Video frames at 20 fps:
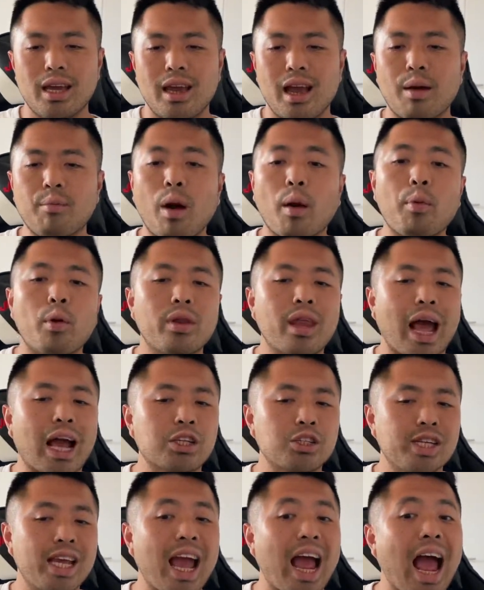And my opponent
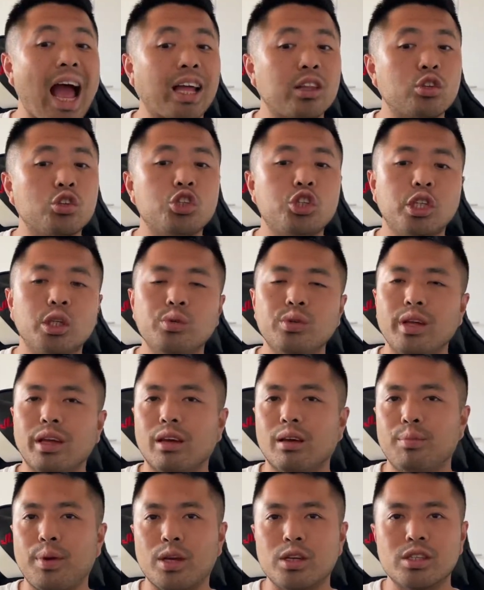actually had to shield
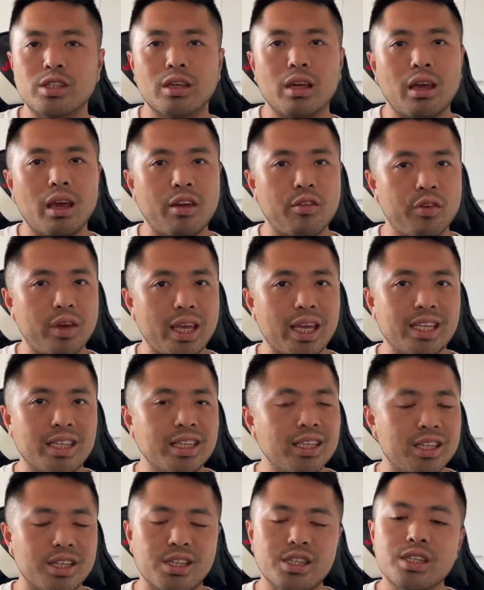here, because if he
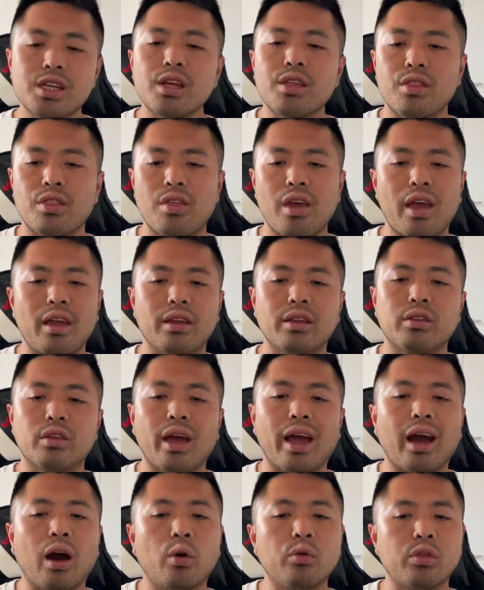didn't, then the
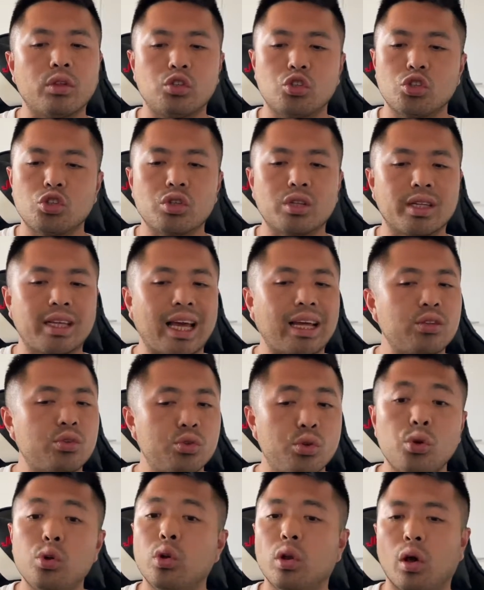health is just going to get
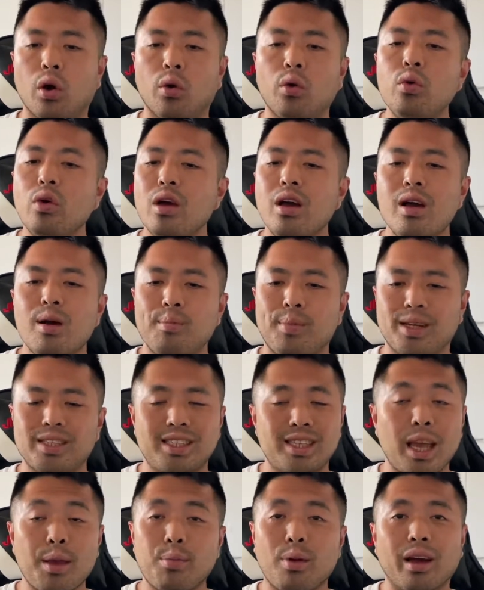too low. My
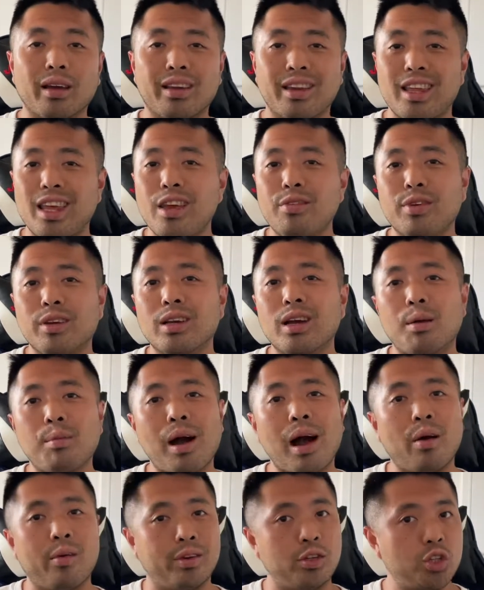Sableye can even come
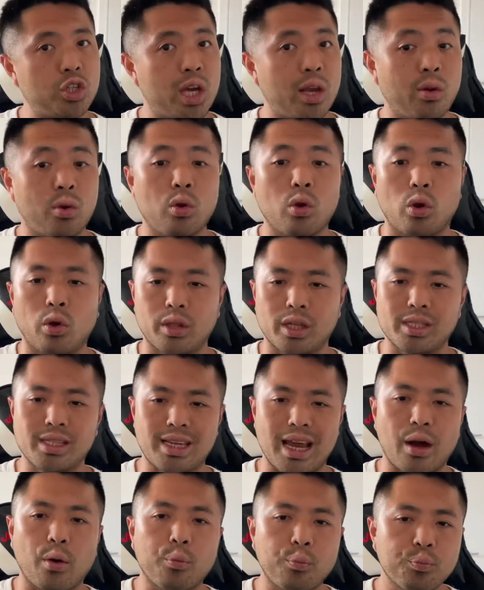out and Shadow Claw this
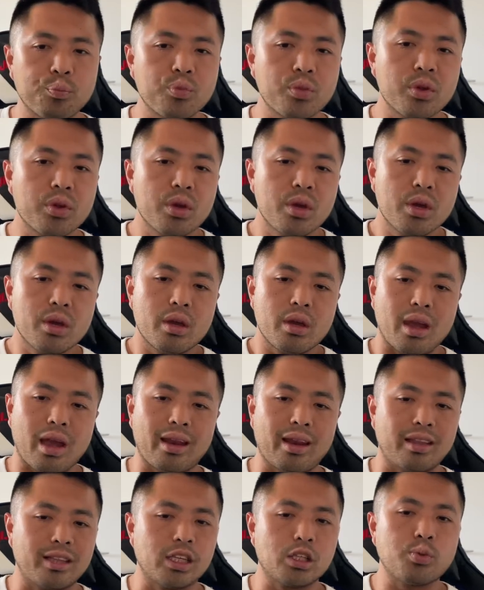down. And
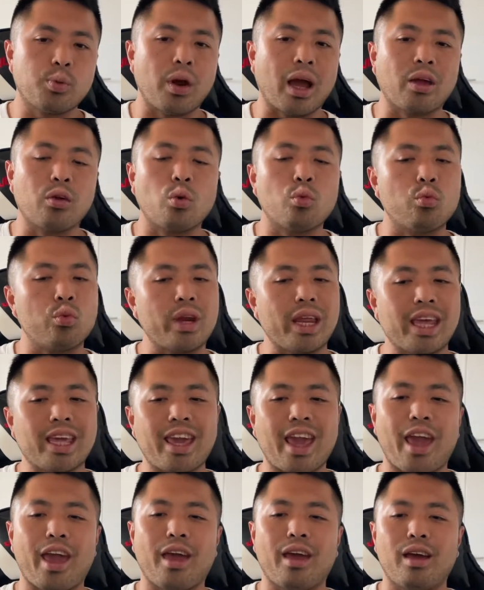at this point, I don't really
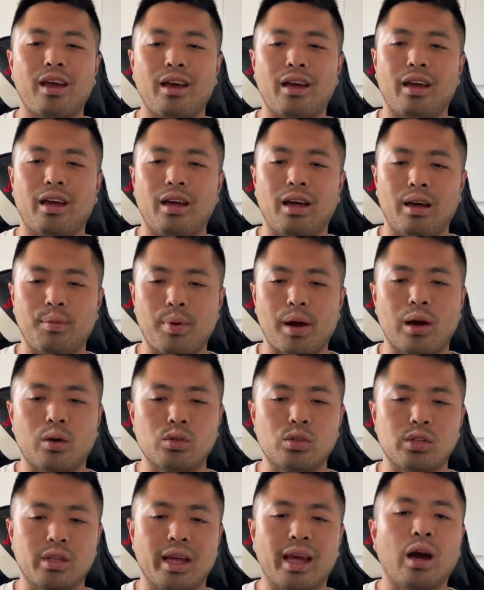care about
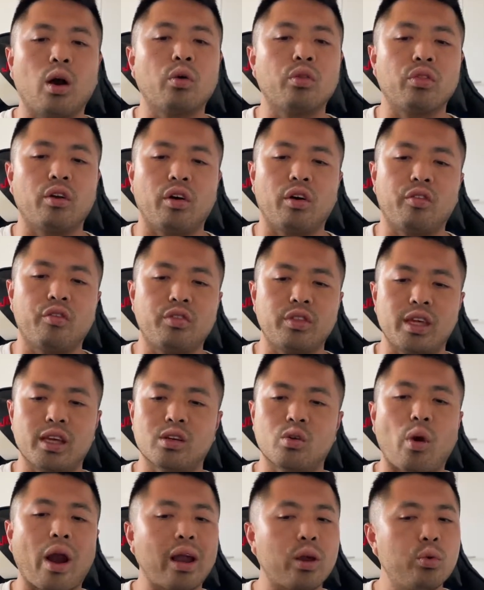the health of the
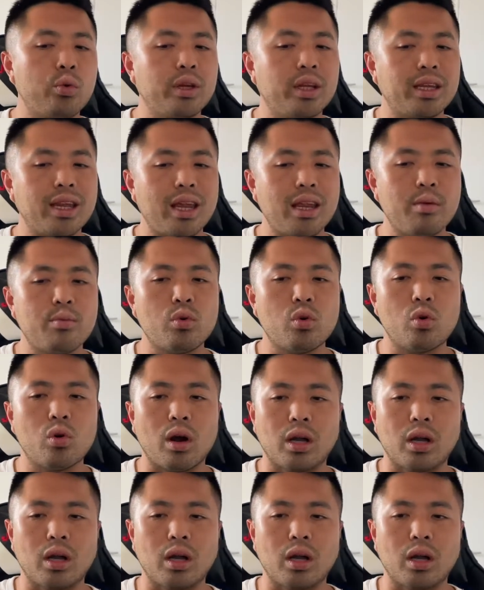Araquanid anymore.